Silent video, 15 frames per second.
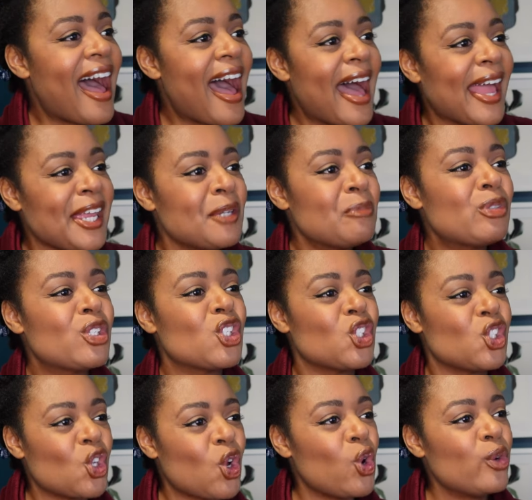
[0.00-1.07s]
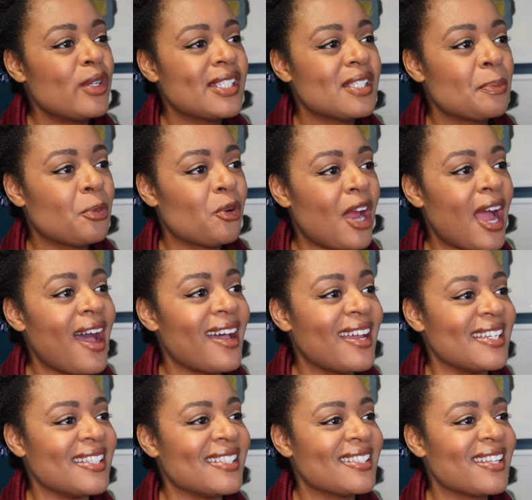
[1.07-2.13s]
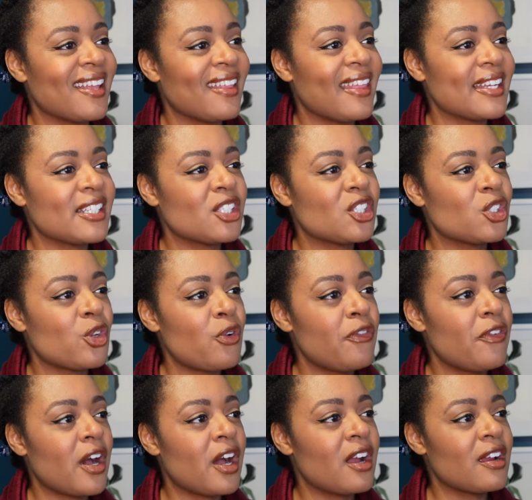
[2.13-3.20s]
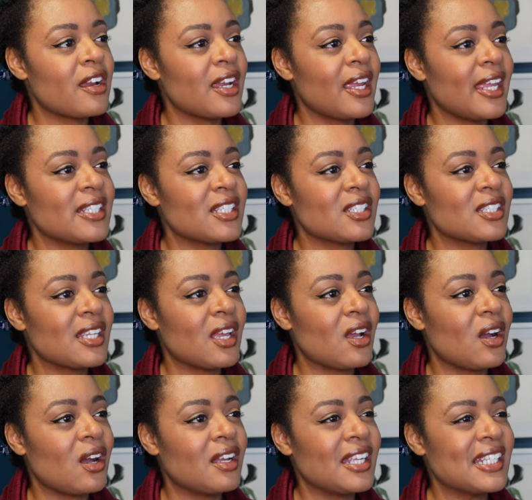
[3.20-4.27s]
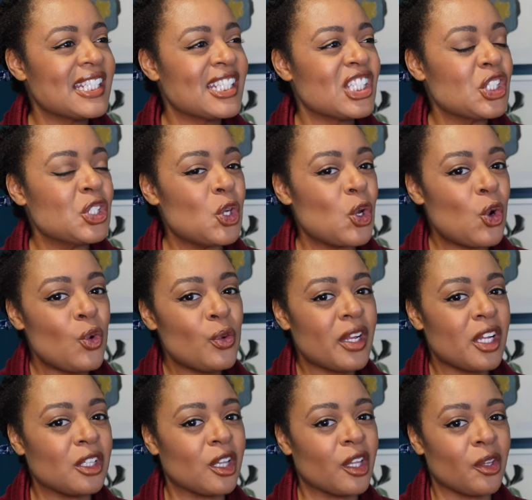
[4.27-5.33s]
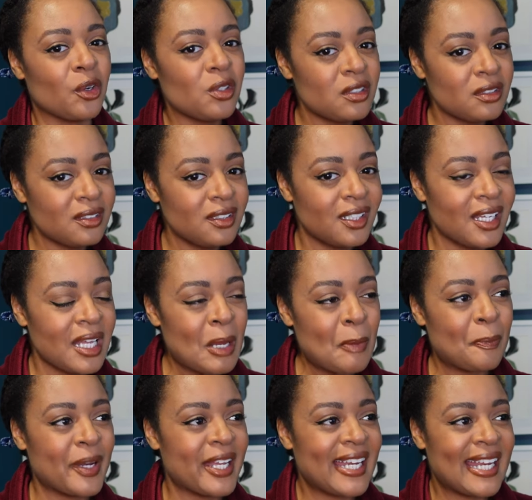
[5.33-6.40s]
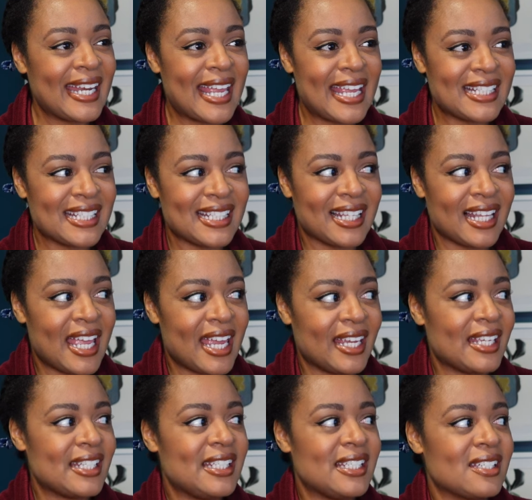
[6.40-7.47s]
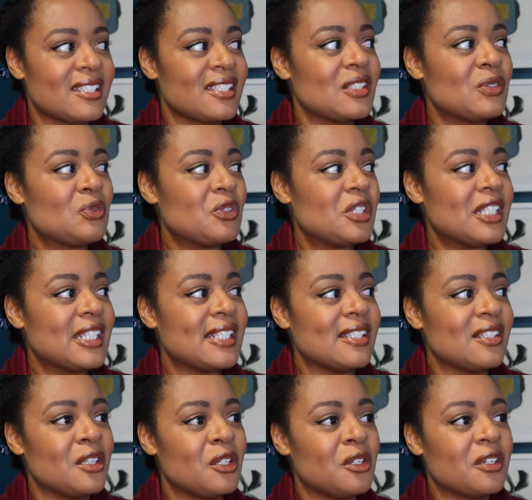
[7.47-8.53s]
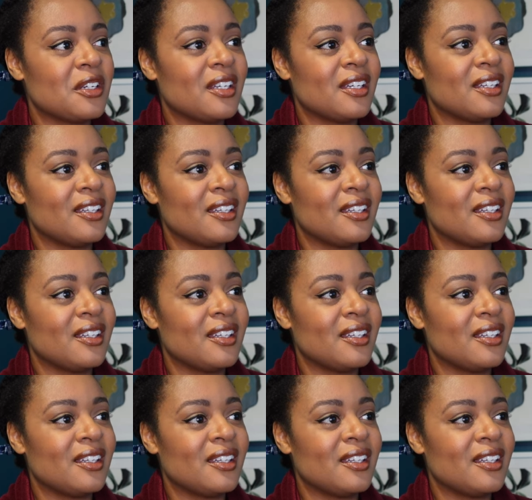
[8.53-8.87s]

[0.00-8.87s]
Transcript: I am so surprised that so far it snowed a little, but it's like it doesn't really look,